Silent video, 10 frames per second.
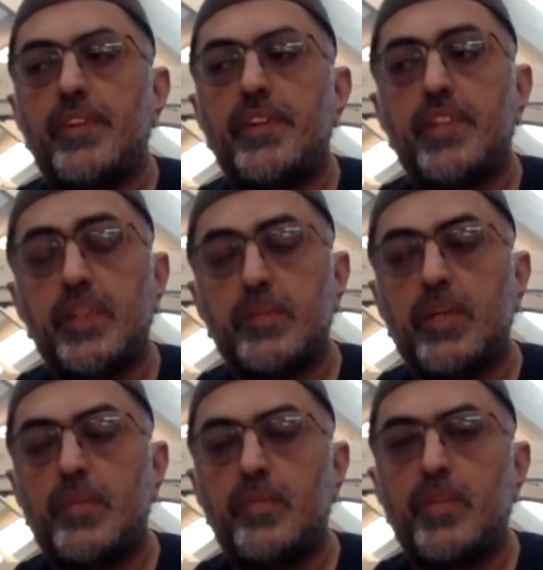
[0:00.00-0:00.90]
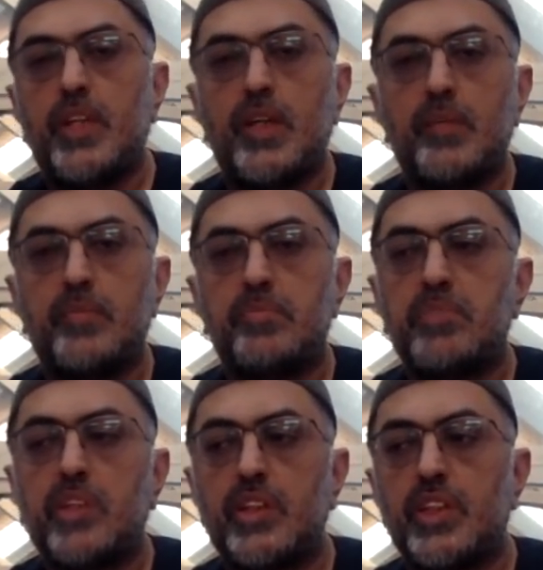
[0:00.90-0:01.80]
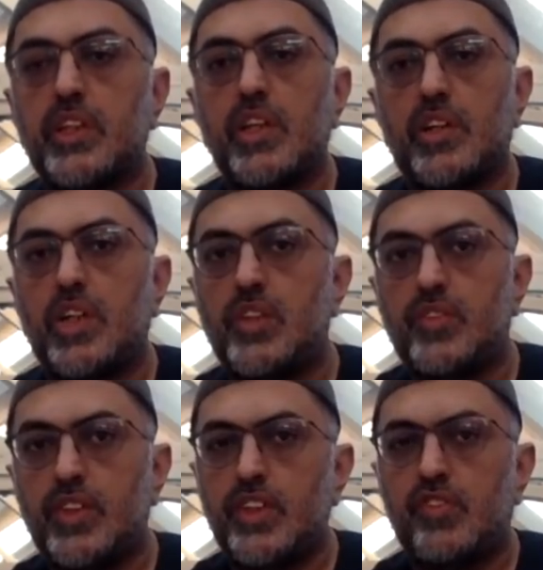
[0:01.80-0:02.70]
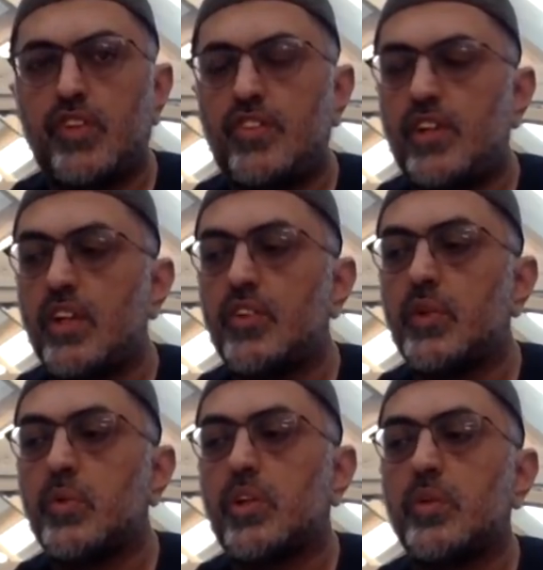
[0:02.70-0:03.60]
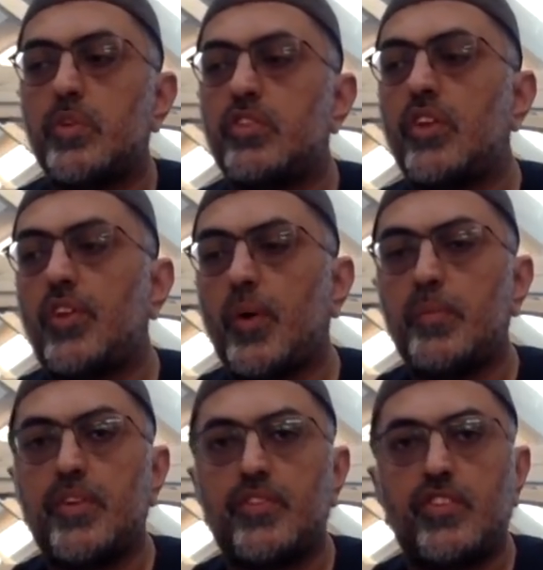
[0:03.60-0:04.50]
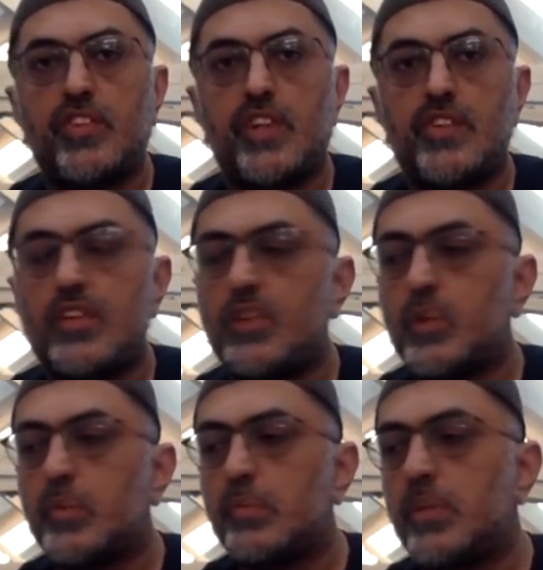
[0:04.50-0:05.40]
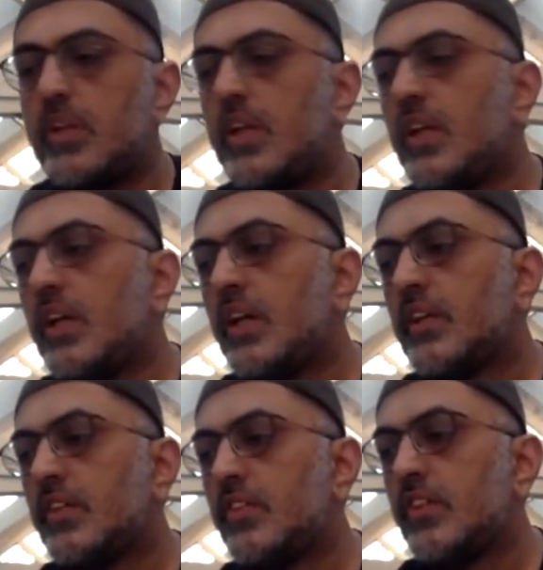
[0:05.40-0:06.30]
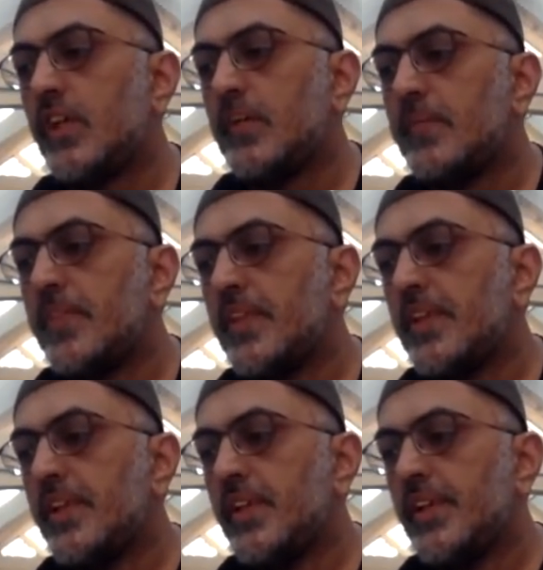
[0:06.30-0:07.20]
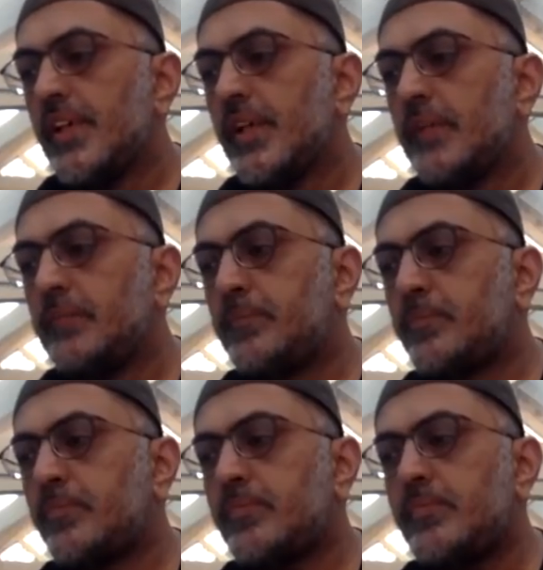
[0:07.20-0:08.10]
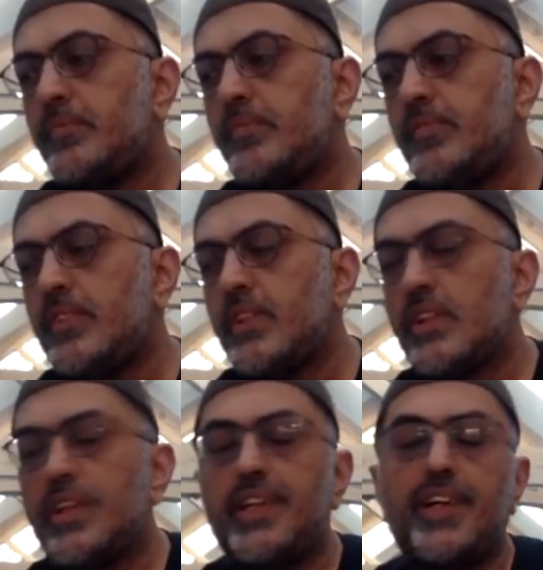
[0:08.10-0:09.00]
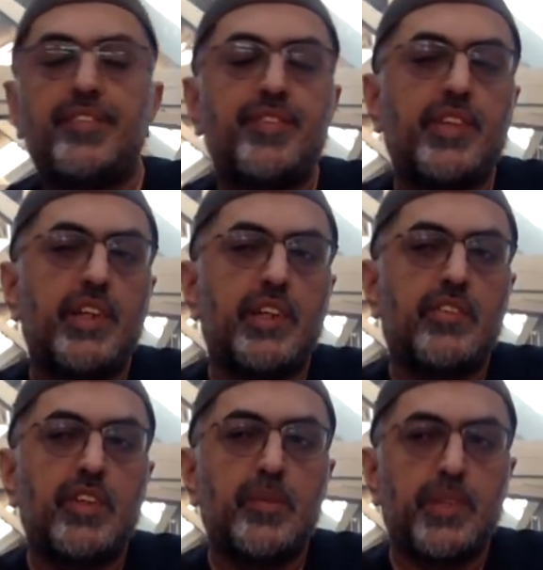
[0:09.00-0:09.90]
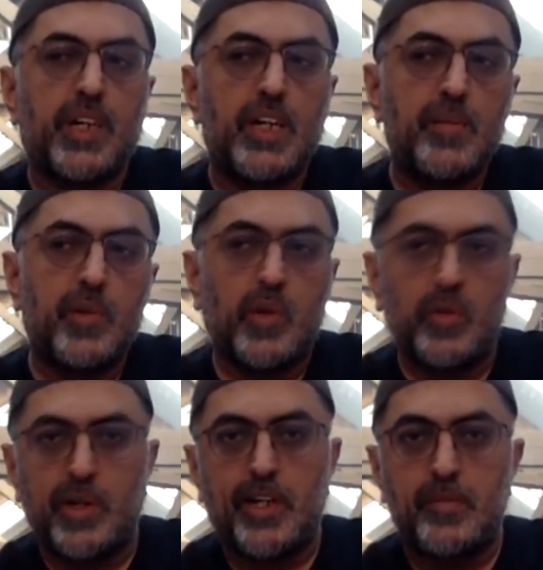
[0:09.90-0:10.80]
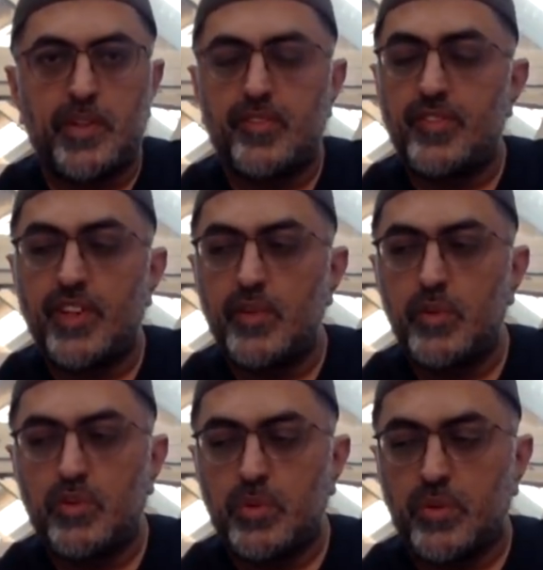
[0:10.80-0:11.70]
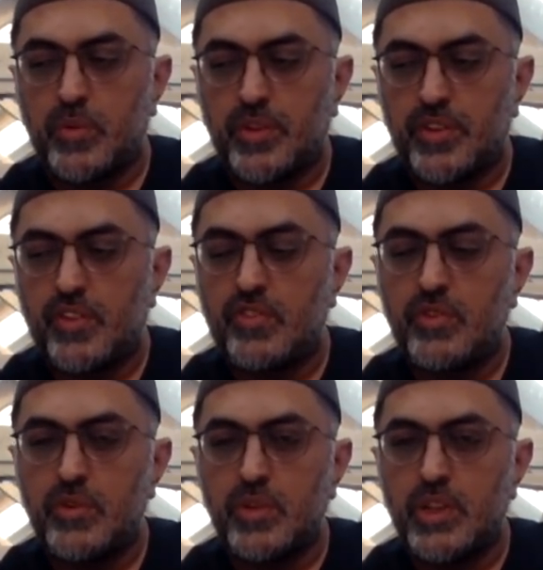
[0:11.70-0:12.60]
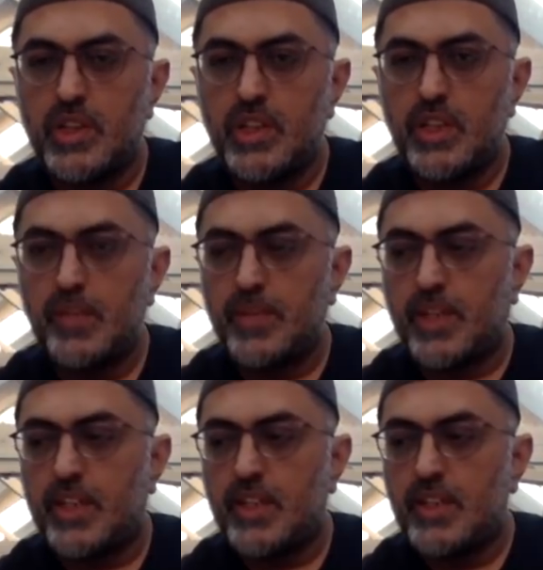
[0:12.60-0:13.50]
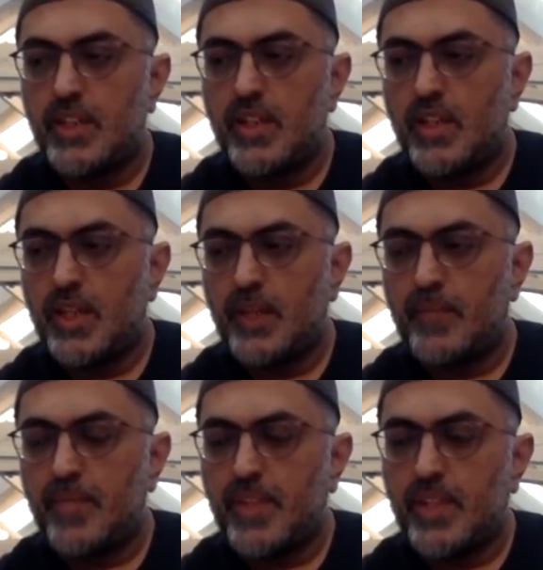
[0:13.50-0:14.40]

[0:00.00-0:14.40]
the Imam, the Qira'ah of his recital of the Quran, which is a dominant recital in the Ummah at this time. I forget, it's Ibn Amr or Abu Amr, I forget which one of the two, Ibn Abu